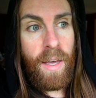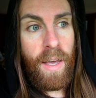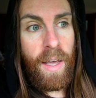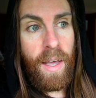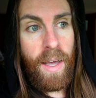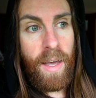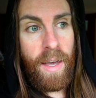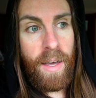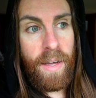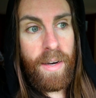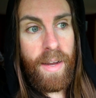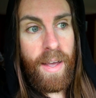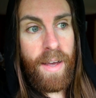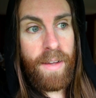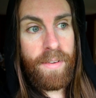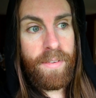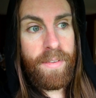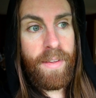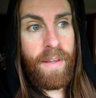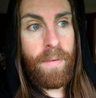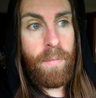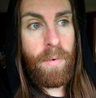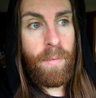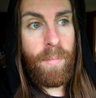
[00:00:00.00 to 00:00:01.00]
and
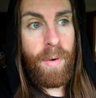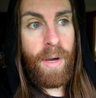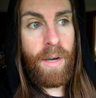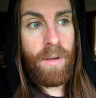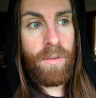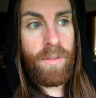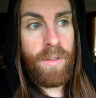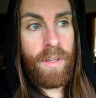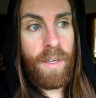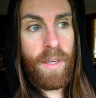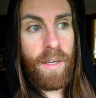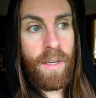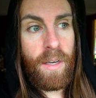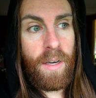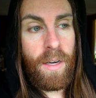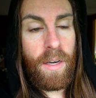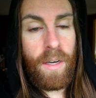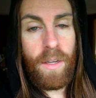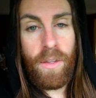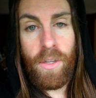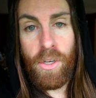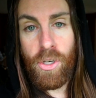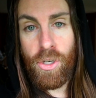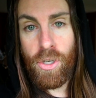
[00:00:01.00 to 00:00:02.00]
asked them about
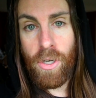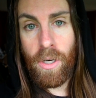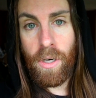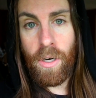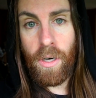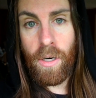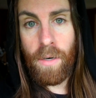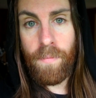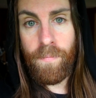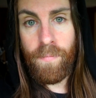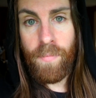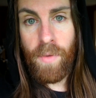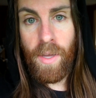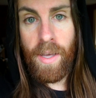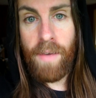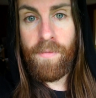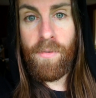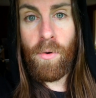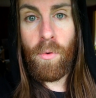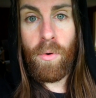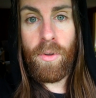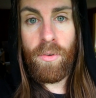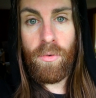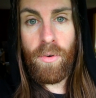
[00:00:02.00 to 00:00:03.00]
the sugar,
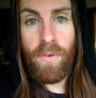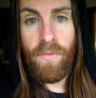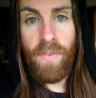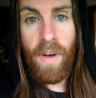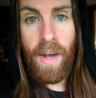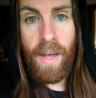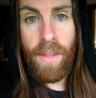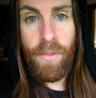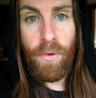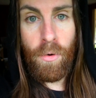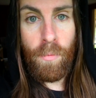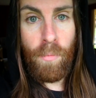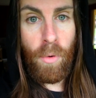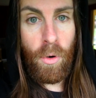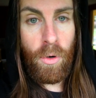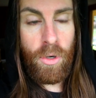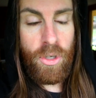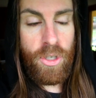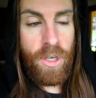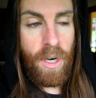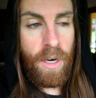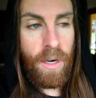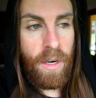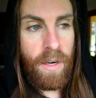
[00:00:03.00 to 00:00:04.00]
if it was refined through
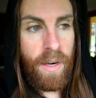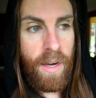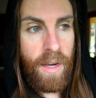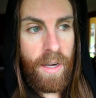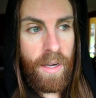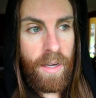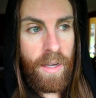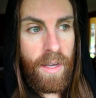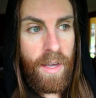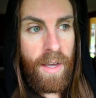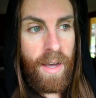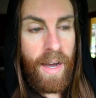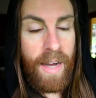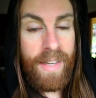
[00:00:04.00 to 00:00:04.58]
bone char or not.